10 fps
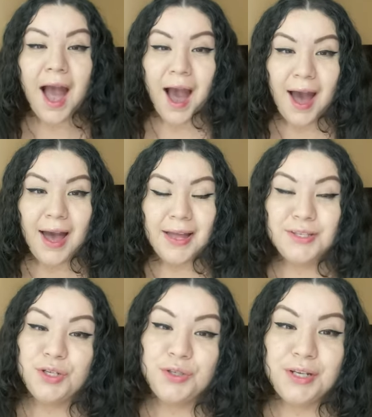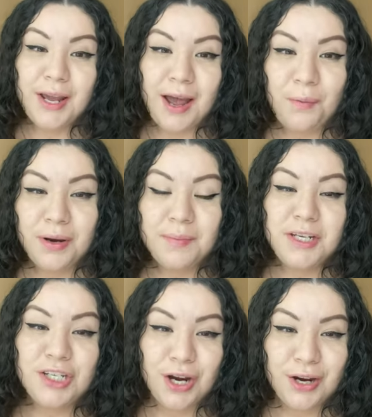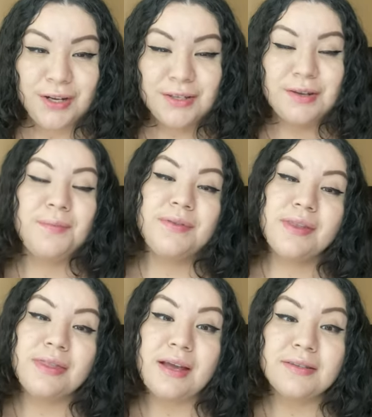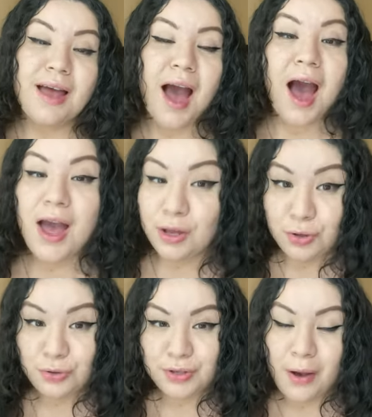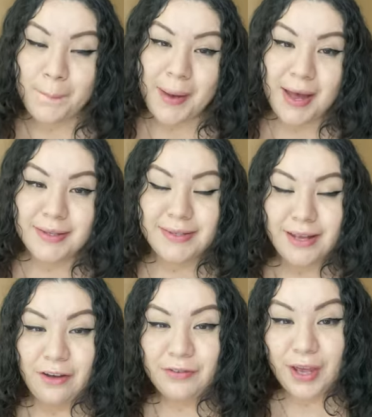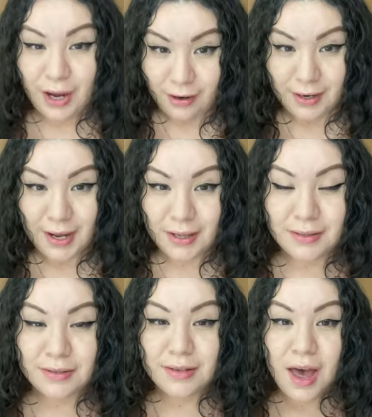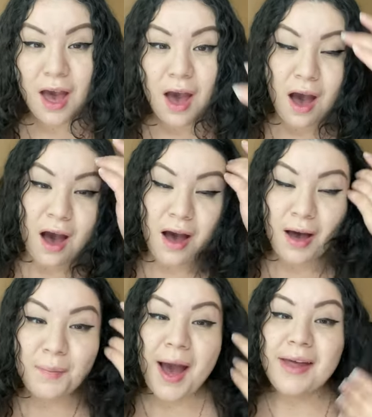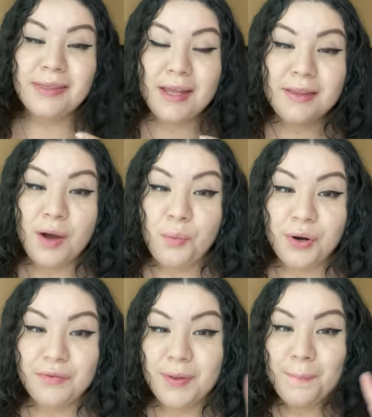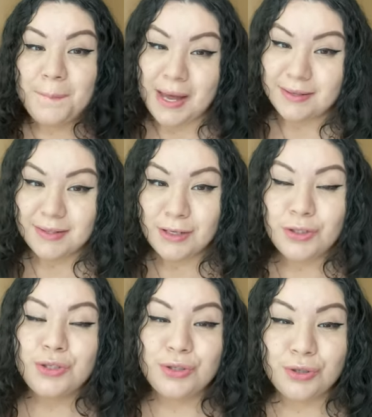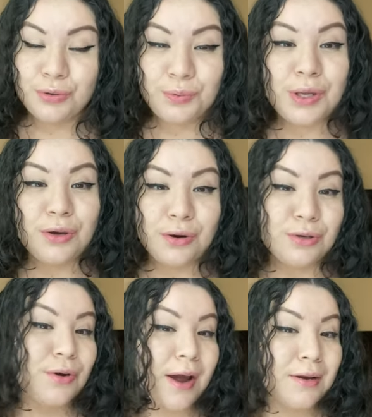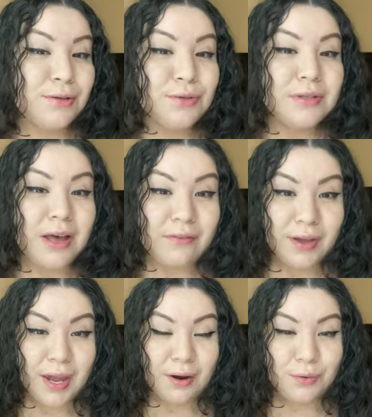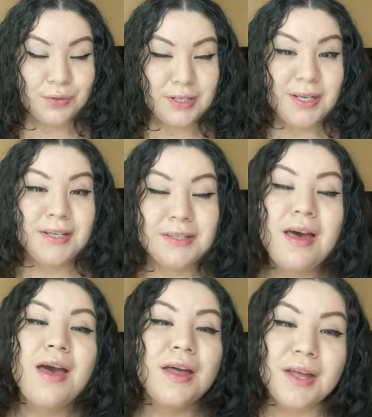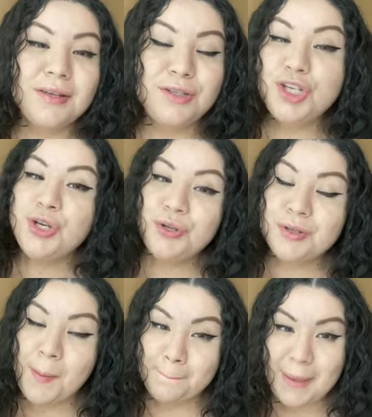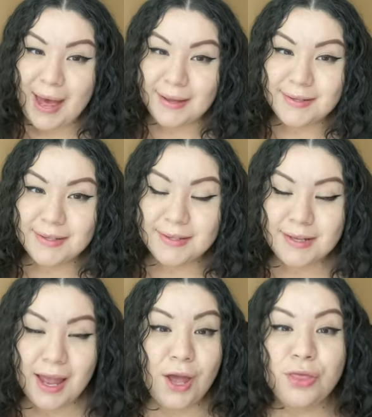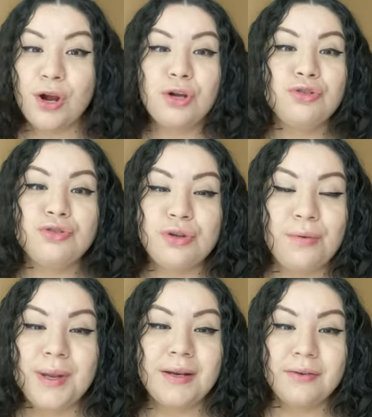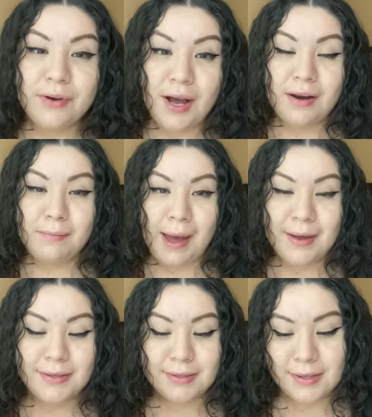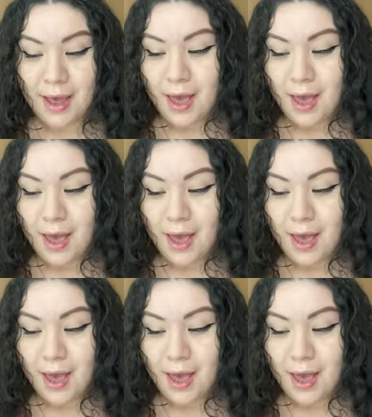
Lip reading: Hi, so today I want to be sharing some of the things that I use on my self-care nights. I think that one of the best things to do when you are trying to do self-care routines is to use masks. And there are so many different kinds of masks.